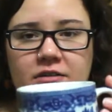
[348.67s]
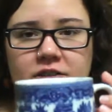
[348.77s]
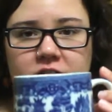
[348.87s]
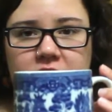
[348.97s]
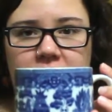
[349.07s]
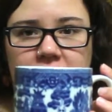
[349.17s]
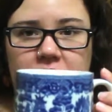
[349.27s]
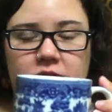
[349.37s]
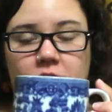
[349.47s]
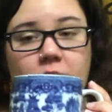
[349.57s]
which is
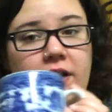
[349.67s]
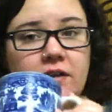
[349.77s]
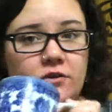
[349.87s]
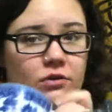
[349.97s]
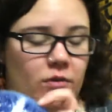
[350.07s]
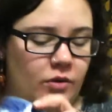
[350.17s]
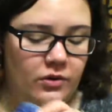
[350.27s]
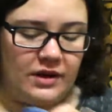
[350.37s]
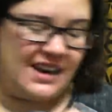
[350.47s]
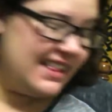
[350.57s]
quite
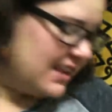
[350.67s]
adorable, and I